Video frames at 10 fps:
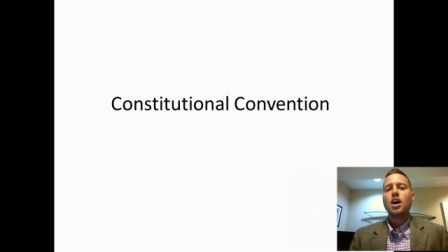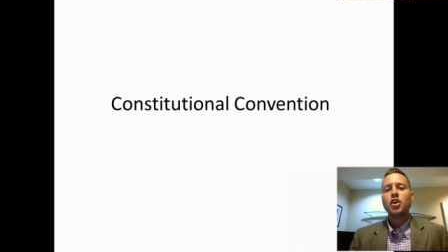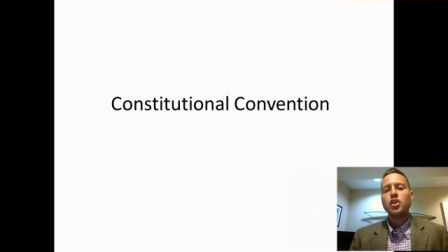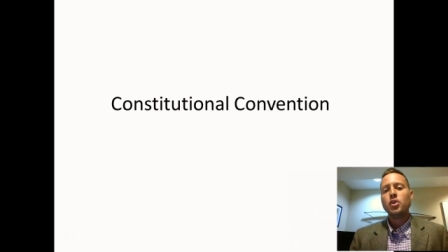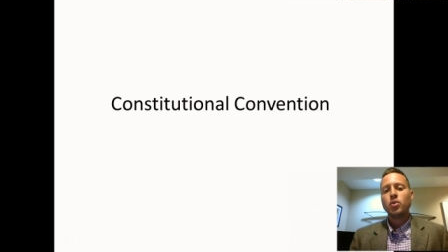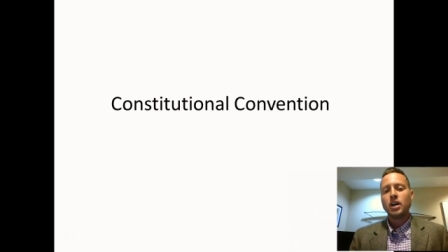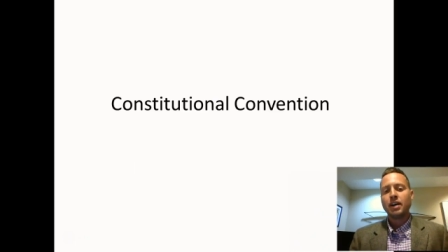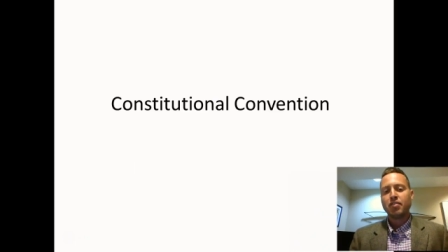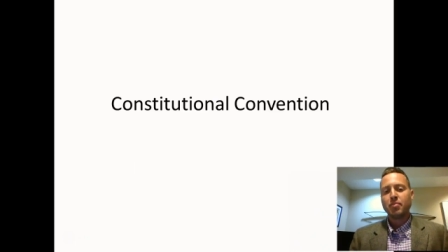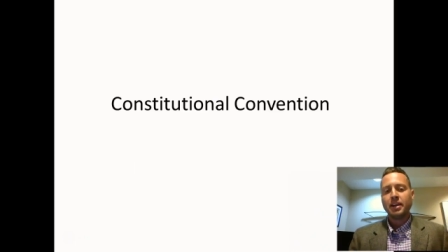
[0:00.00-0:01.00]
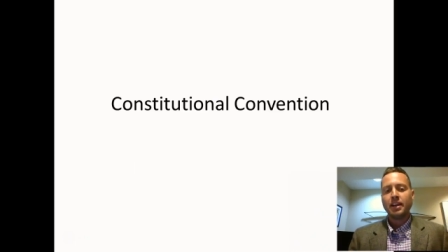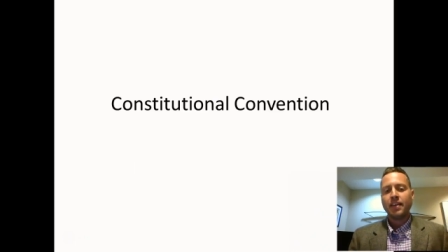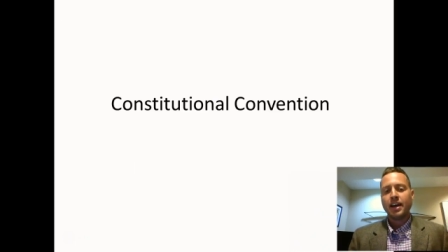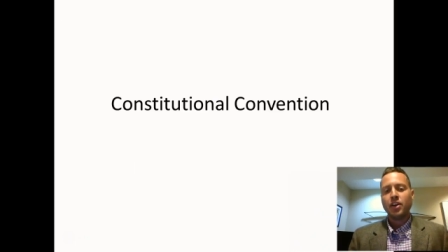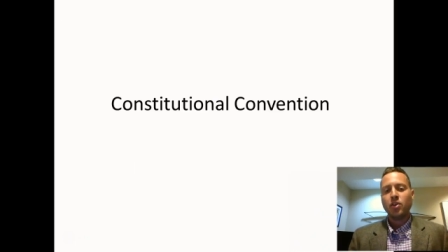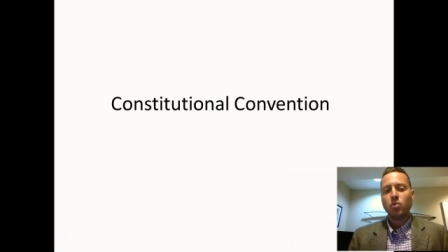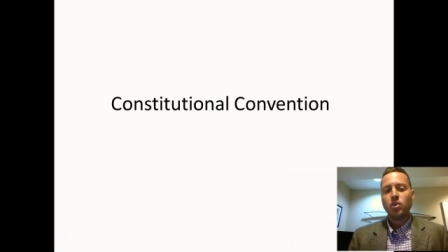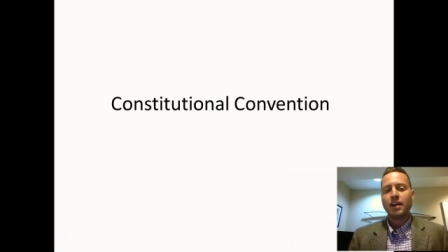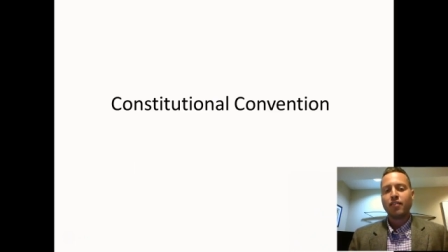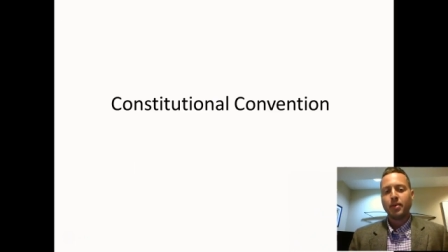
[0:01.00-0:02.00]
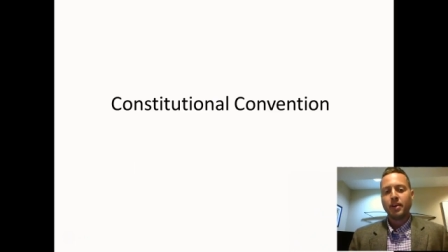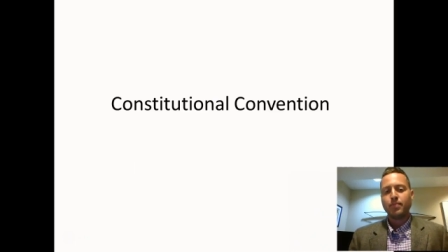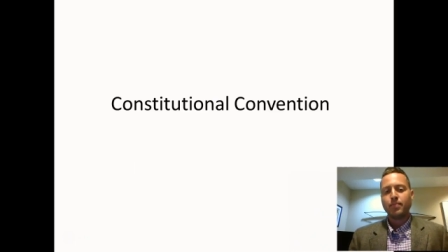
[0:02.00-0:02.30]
a new government, and that new government